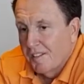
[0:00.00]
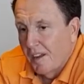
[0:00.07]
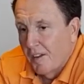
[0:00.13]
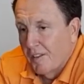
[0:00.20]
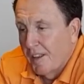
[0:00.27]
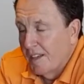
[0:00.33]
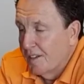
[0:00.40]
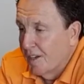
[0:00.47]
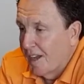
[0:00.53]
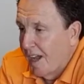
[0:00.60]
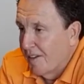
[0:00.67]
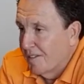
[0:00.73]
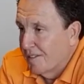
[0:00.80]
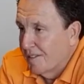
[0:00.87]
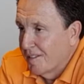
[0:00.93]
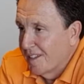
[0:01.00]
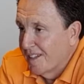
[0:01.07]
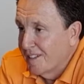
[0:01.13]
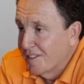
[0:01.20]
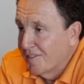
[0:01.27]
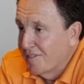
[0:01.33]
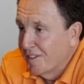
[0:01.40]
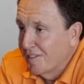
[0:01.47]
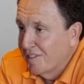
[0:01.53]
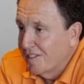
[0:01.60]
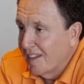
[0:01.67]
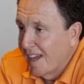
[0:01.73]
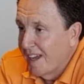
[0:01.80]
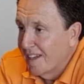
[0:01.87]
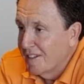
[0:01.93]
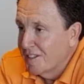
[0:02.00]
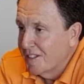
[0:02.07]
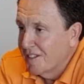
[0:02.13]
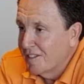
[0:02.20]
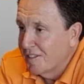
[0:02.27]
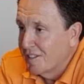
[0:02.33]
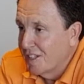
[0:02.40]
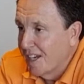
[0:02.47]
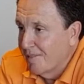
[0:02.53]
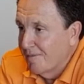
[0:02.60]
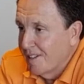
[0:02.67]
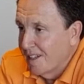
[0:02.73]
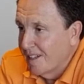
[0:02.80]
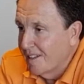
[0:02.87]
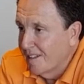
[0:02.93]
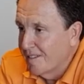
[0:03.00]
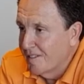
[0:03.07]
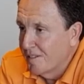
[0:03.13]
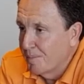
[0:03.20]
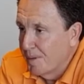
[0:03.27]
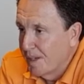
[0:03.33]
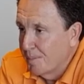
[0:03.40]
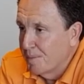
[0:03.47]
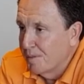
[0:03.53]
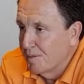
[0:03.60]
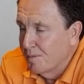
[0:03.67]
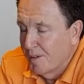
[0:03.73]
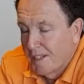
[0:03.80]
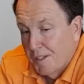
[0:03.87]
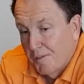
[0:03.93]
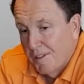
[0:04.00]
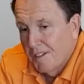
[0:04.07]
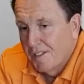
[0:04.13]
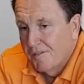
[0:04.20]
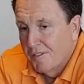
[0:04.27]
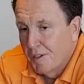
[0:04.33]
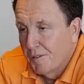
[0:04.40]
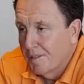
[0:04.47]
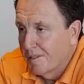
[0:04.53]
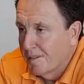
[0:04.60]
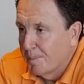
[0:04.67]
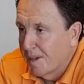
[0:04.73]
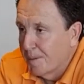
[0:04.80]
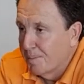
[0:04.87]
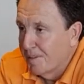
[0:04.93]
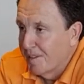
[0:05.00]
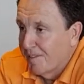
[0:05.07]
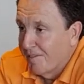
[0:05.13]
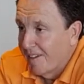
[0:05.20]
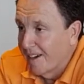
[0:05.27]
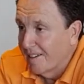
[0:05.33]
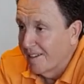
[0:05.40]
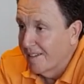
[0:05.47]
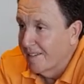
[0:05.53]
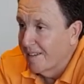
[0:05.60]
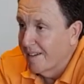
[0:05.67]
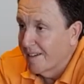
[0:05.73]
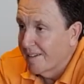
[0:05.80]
So then you go to the interview stage, and it's generally the people, when you're interviewing, the people that are friendly,